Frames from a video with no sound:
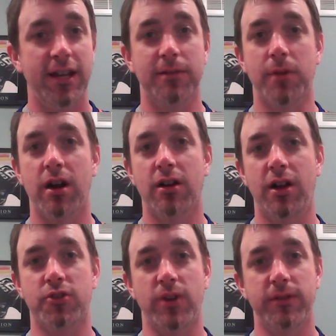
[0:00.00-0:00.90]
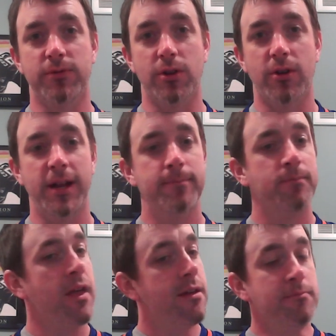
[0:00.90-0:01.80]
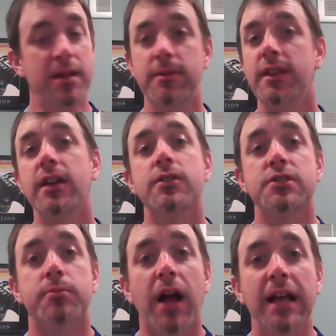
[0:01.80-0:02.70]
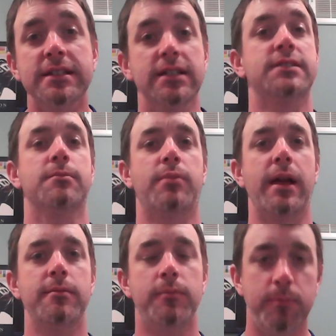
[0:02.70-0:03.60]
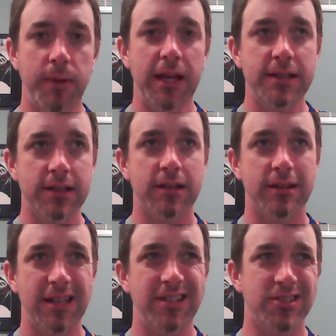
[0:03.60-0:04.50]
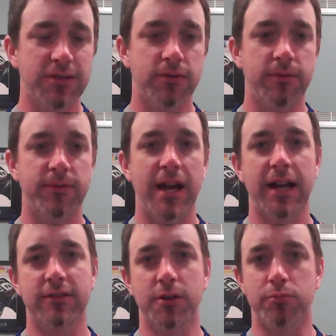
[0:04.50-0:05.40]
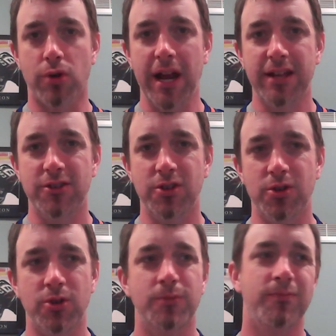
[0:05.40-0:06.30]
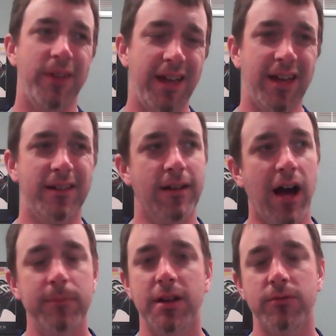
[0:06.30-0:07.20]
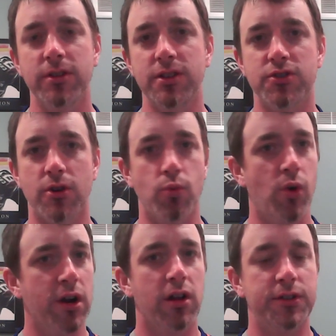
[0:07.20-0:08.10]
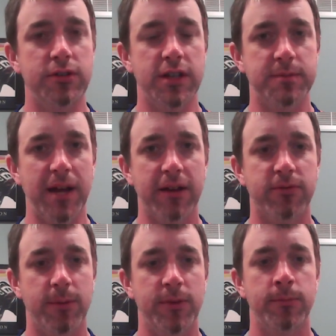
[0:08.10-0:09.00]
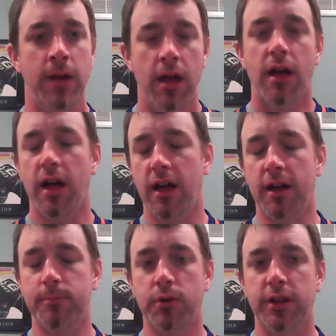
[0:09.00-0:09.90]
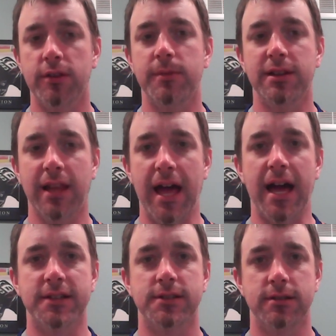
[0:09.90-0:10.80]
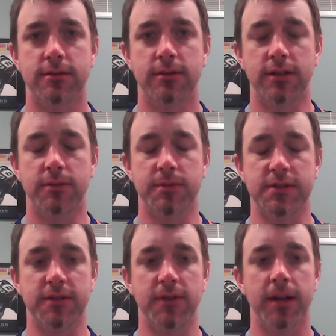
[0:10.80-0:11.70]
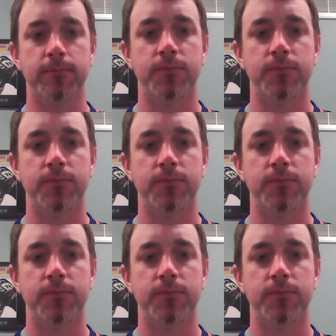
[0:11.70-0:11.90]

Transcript: and Marc Andre Fleury. Maybe they could surprise us, but basically, just for the fact they're brand new, and I'm not really sure what all to expect from them, uh, I'm putting them in last in the Pacific.